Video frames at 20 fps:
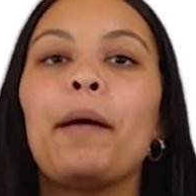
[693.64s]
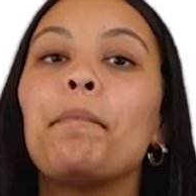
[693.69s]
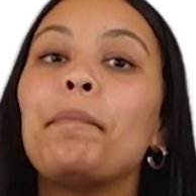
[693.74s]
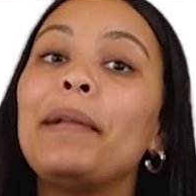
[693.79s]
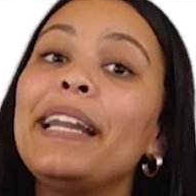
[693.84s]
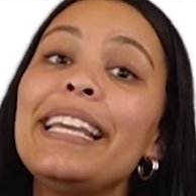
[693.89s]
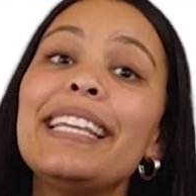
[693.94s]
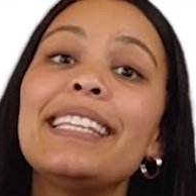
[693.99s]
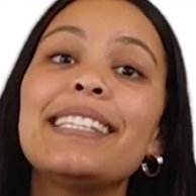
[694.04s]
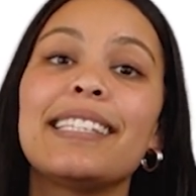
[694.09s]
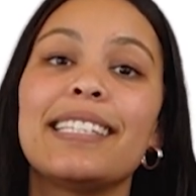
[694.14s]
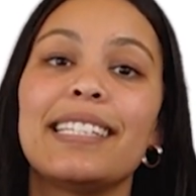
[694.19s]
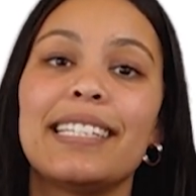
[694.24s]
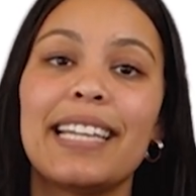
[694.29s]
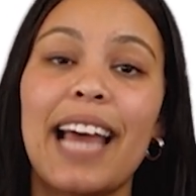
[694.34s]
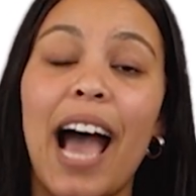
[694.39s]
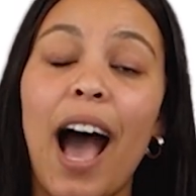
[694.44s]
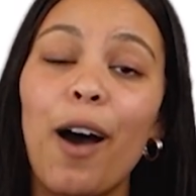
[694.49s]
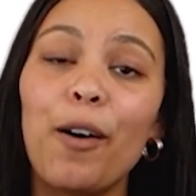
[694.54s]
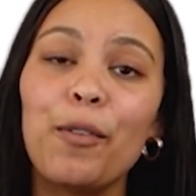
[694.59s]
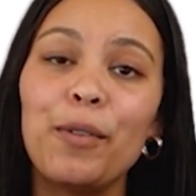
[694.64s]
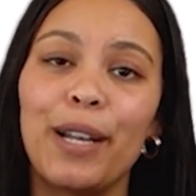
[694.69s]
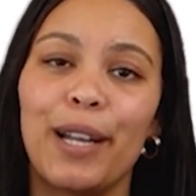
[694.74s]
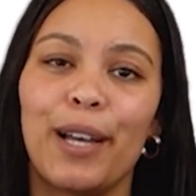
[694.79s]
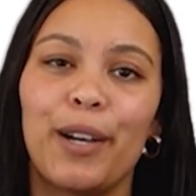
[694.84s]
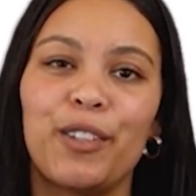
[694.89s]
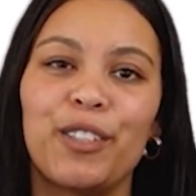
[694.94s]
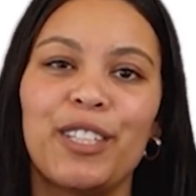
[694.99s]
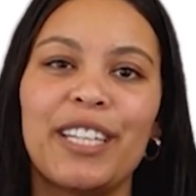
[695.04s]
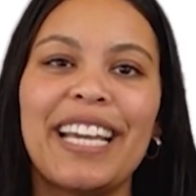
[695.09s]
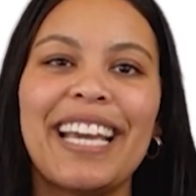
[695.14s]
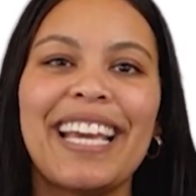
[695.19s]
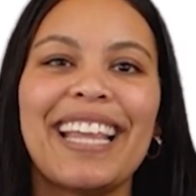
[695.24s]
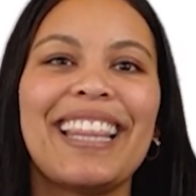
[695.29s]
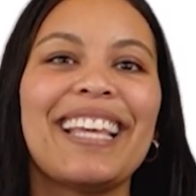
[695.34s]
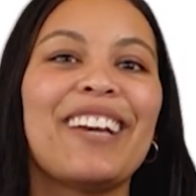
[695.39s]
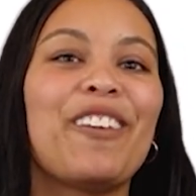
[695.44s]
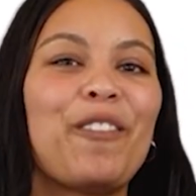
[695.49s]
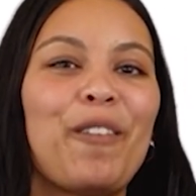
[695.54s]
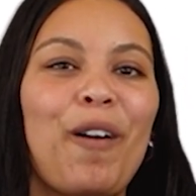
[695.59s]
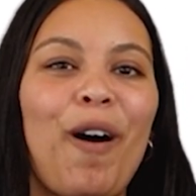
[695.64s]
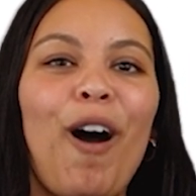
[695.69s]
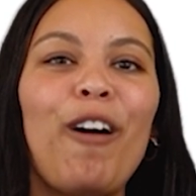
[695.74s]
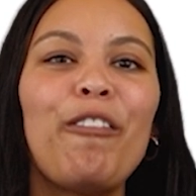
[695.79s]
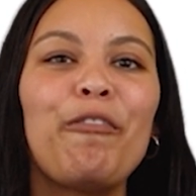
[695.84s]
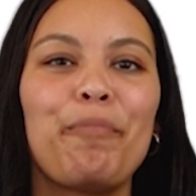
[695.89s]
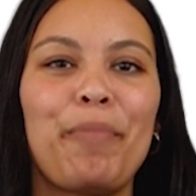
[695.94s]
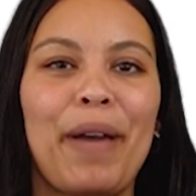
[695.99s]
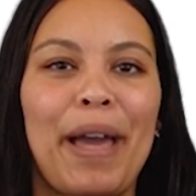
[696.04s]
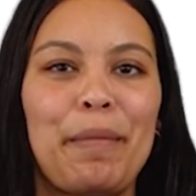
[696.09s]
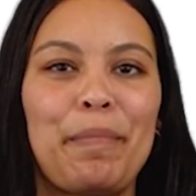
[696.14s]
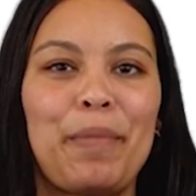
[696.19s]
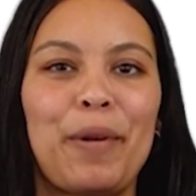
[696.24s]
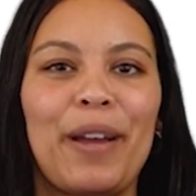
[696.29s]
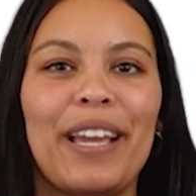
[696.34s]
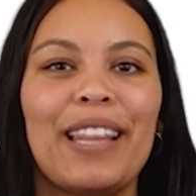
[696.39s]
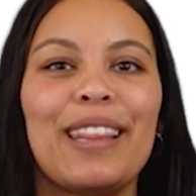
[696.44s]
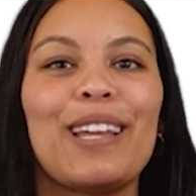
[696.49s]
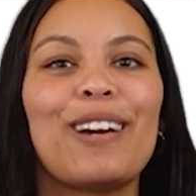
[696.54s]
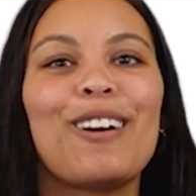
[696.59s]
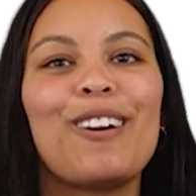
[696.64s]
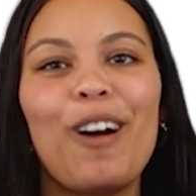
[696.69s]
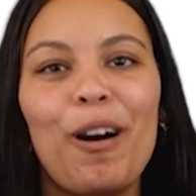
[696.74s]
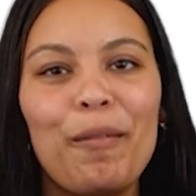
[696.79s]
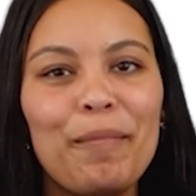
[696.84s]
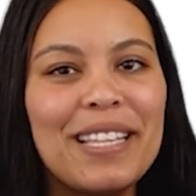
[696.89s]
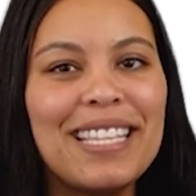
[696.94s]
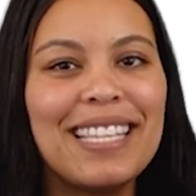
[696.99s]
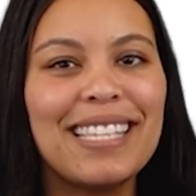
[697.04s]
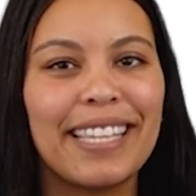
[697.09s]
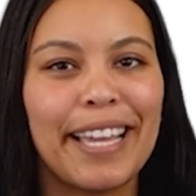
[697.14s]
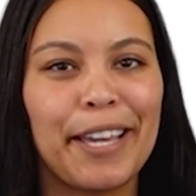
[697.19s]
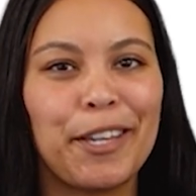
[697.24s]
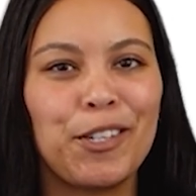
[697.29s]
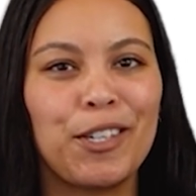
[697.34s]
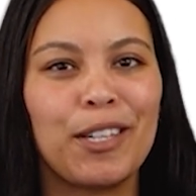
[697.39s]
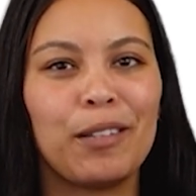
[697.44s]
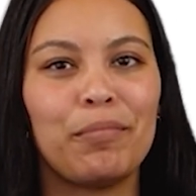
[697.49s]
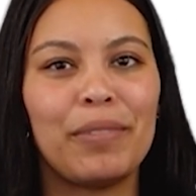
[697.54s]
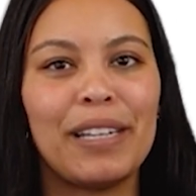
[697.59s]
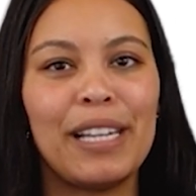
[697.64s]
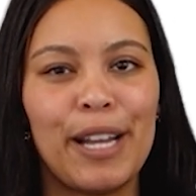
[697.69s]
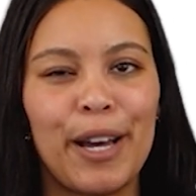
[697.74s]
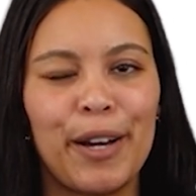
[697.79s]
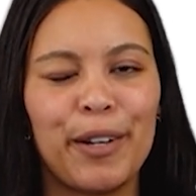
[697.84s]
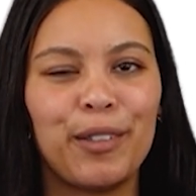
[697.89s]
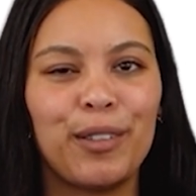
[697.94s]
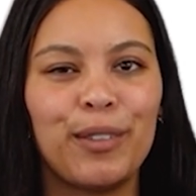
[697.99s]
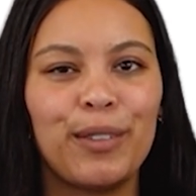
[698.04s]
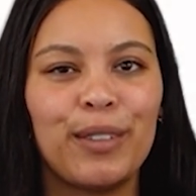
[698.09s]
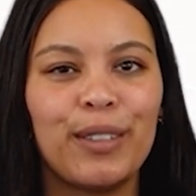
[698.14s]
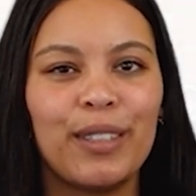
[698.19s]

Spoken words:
Please download the graph paper in the comment section below.